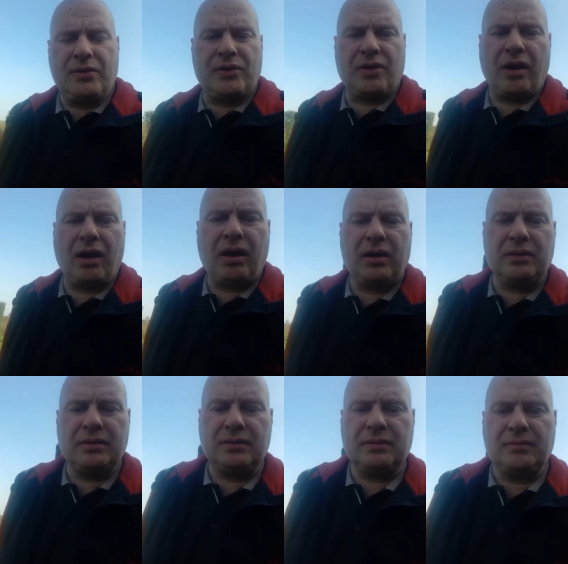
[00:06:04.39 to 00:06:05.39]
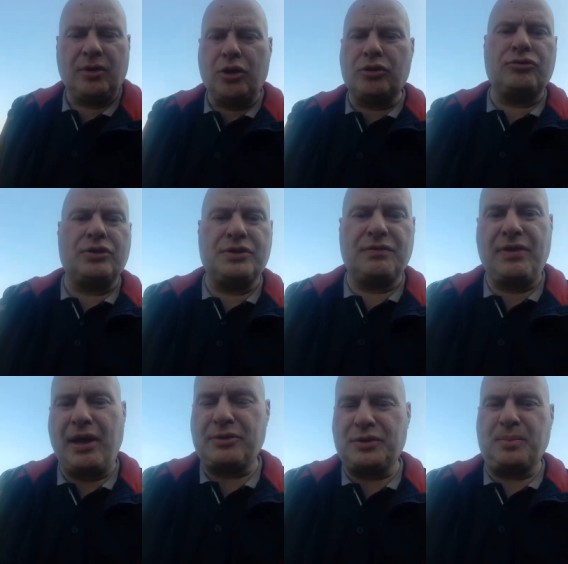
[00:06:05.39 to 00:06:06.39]
that are hundreds and
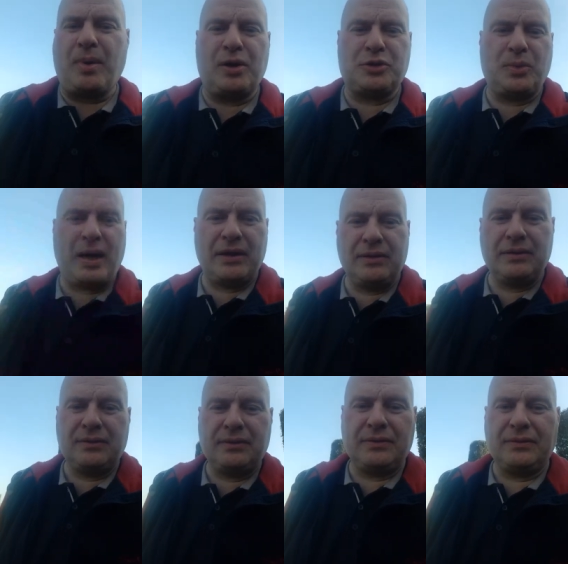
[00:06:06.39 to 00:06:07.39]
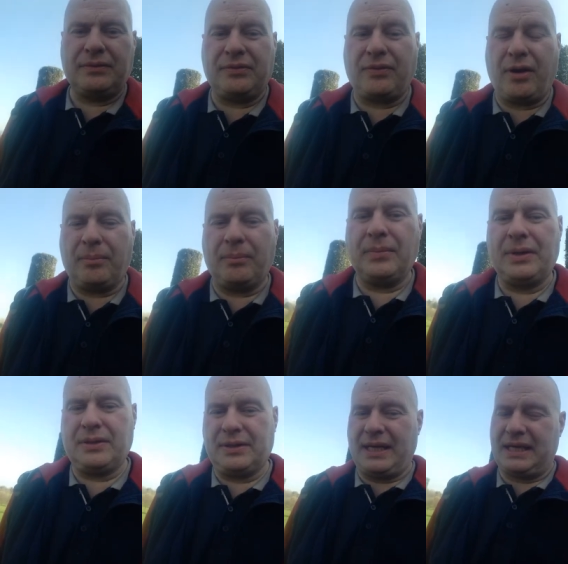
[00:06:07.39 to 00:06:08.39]
thousands of miles away from
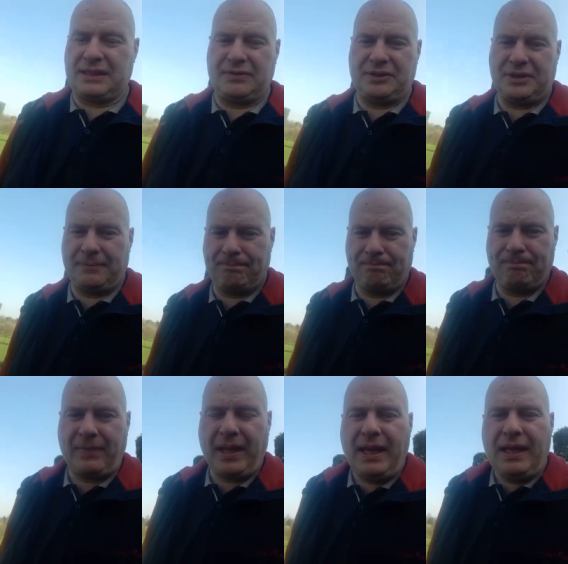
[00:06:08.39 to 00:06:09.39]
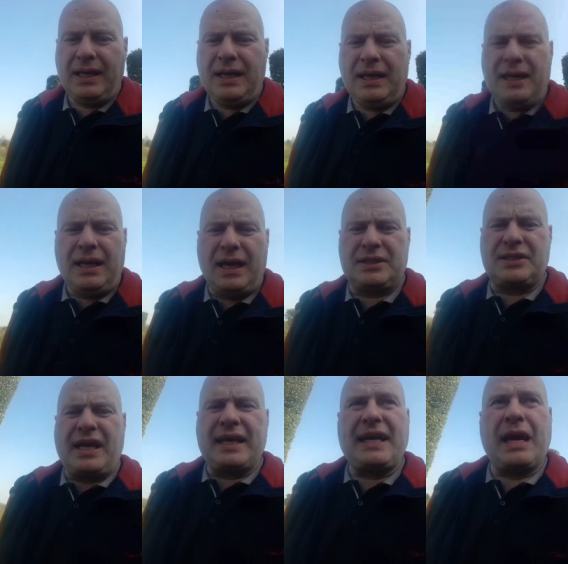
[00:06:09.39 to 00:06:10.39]
the activity. As I
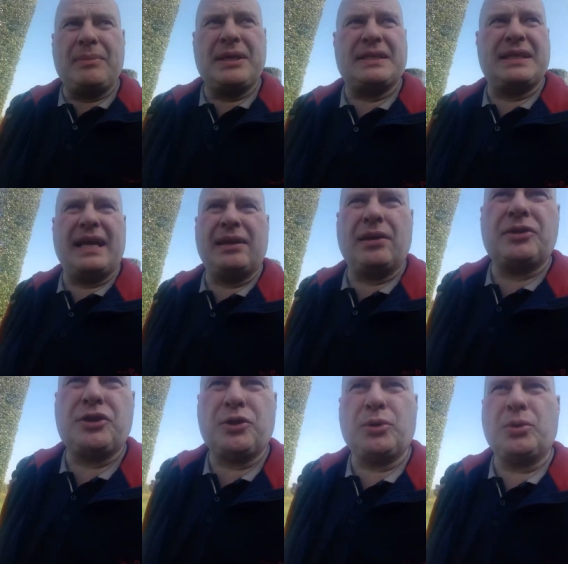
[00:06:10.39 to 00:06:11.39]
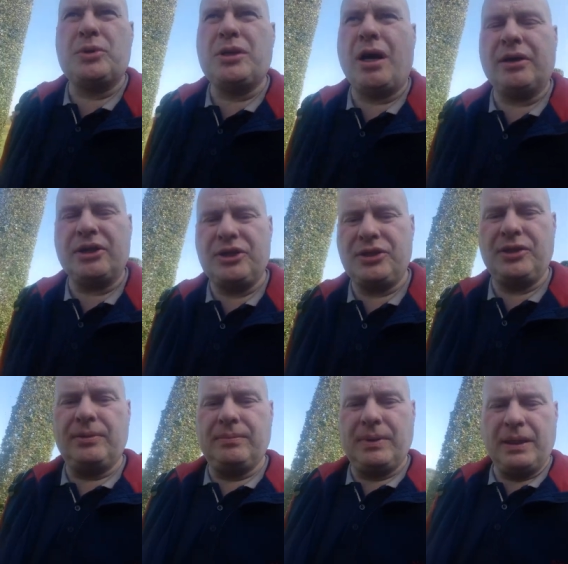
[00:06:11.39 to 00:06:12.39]
say, I came here today not to tarnish